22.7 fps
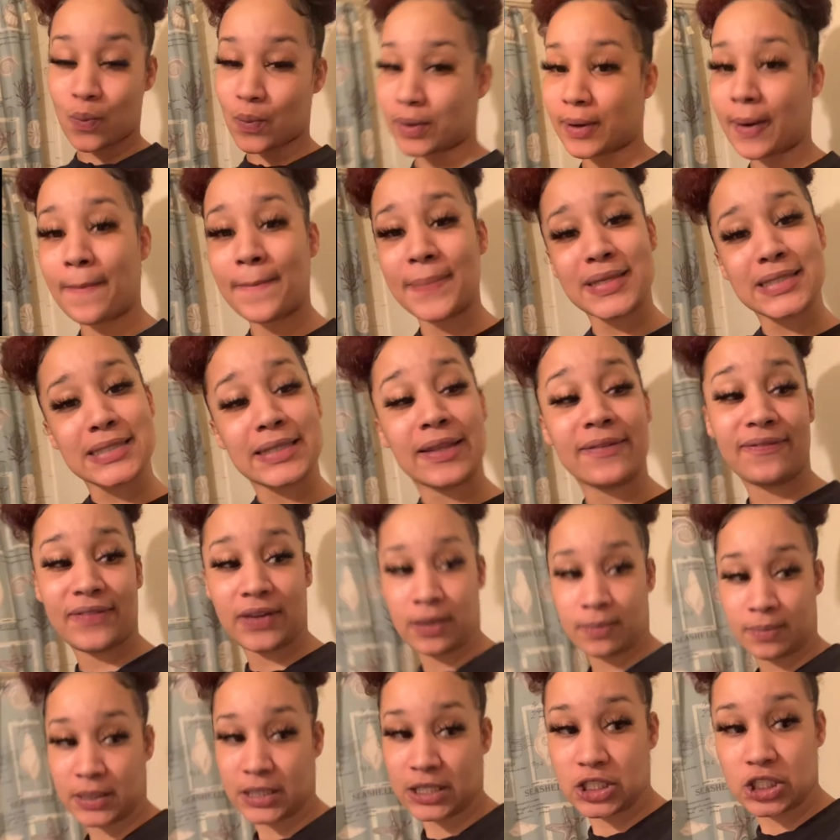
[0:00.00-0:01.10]
to miss the
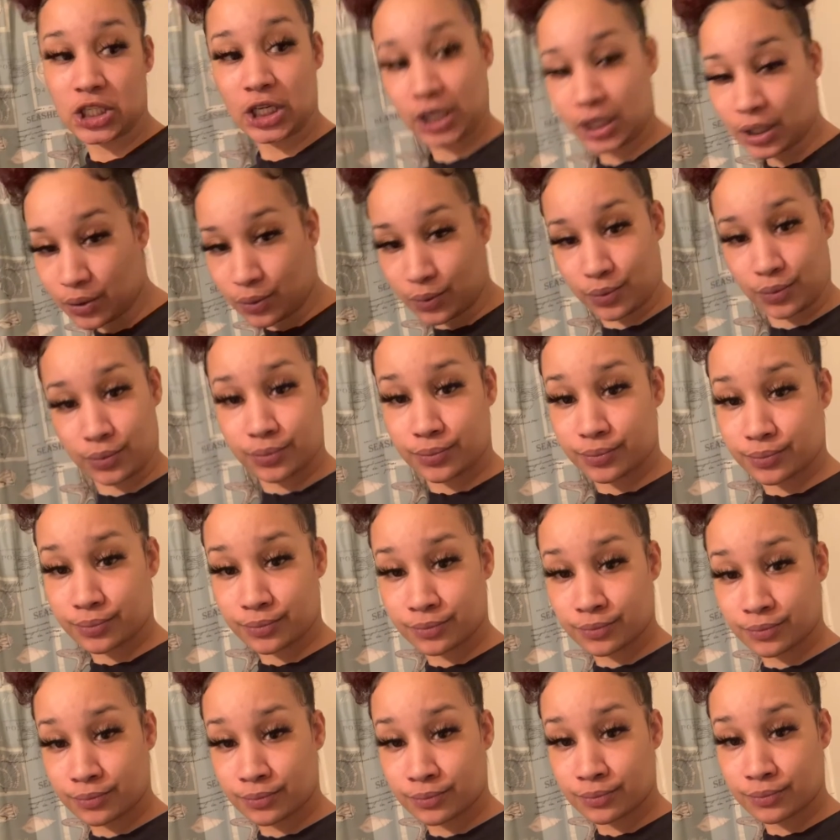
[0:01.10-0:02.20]
family channel,
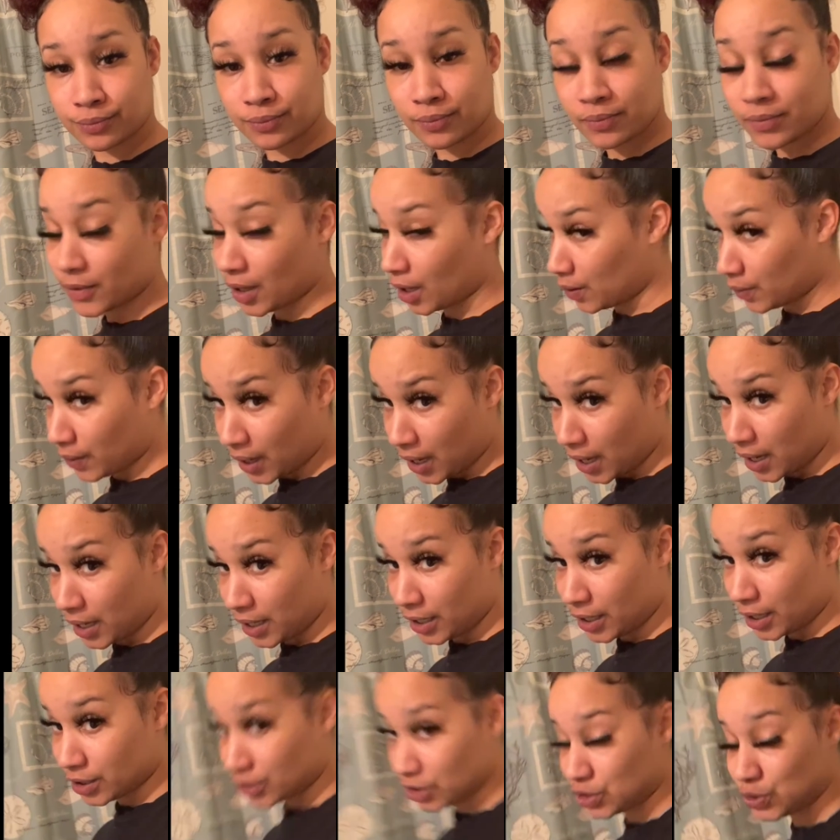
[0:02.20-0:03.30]
okay?
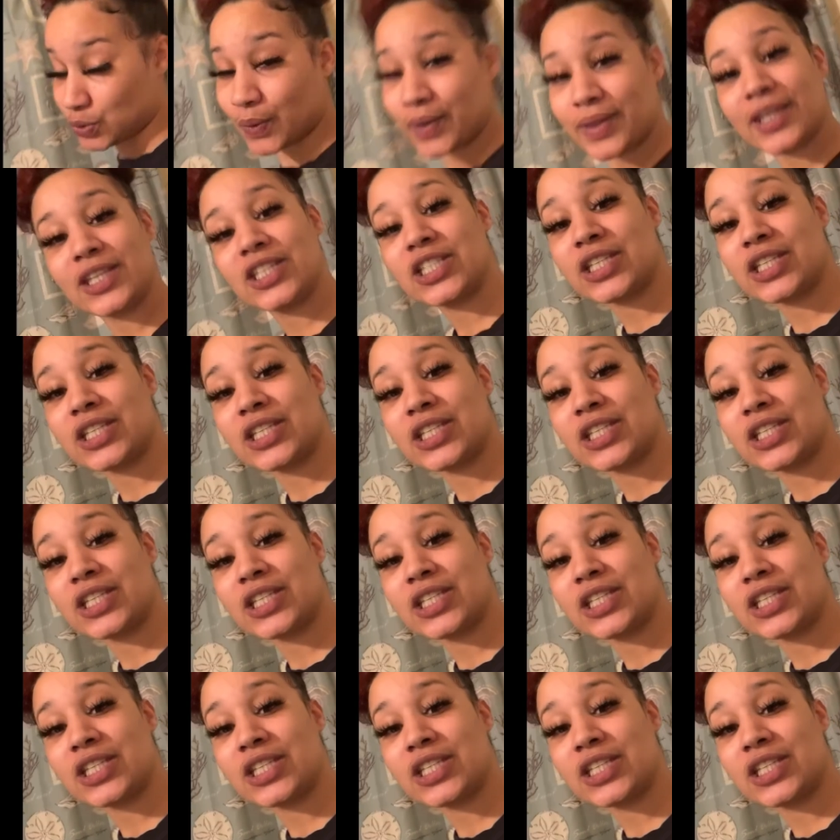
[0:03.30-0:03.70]
Join the